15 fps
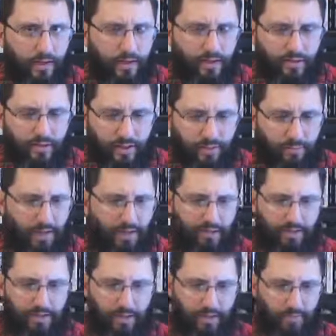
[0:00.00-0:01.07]
And it's not
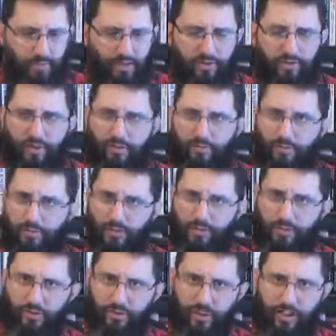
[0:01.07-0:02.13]
about saying, I'm going to set up a
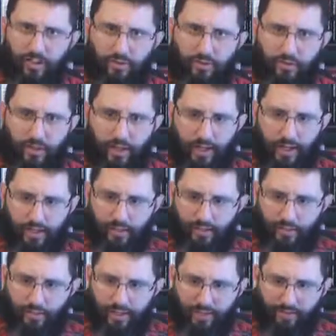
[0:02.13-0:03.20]
bunch of standards and
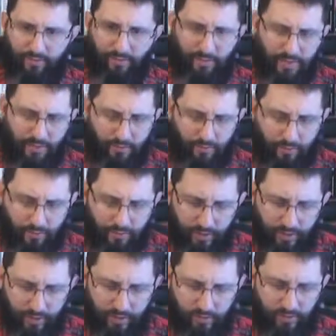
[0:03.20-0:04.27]
you have to meet those
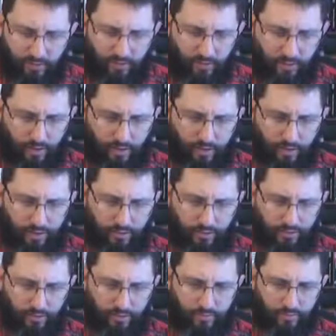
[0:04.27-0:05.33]
standards, uh,
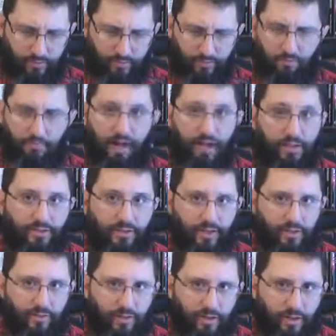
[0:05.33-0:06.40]
my
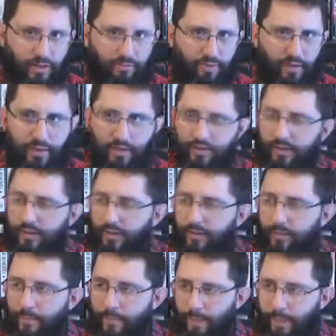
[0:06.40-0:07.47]
standards that I've raised.
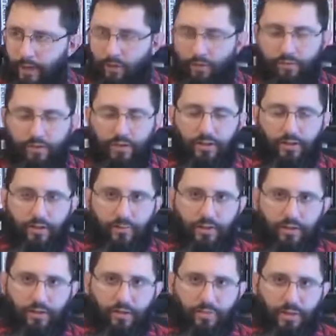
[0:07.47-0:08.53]
No, I
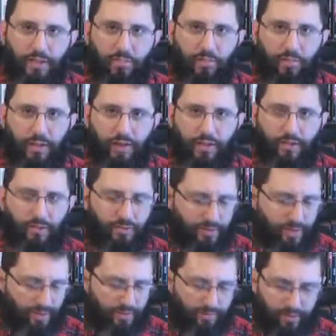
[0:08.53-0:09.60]
mean, there are people, I
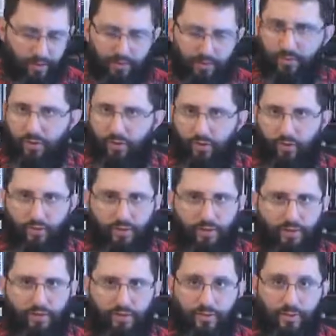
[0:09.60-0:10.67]
understand the of carnal
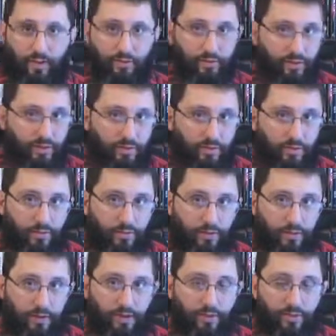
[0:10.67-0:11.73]
Christians. I really do.
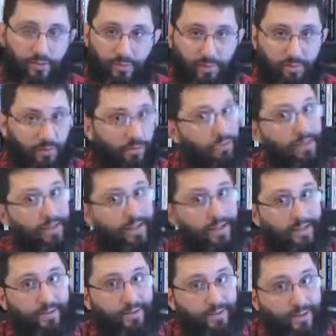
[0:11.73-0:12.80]
Some people don't think
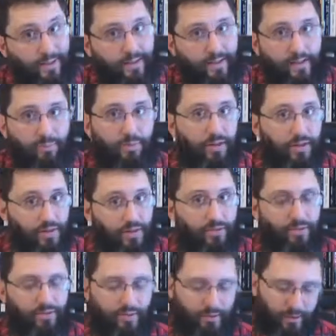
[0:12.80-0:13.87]
I understand that, but I
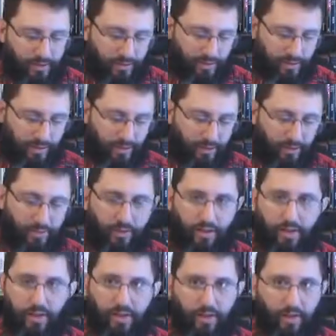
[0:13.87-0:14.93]
do. You know,
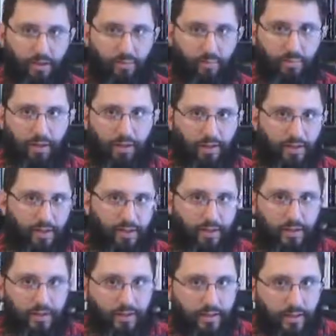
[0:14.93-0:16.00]
but
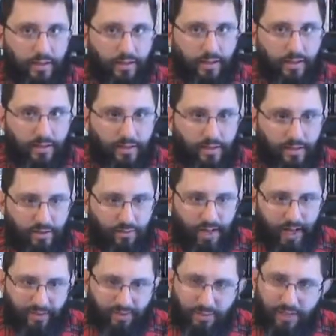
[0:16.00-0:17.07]
you
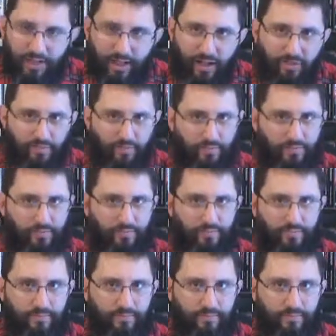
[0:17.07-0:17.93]
have to be careful.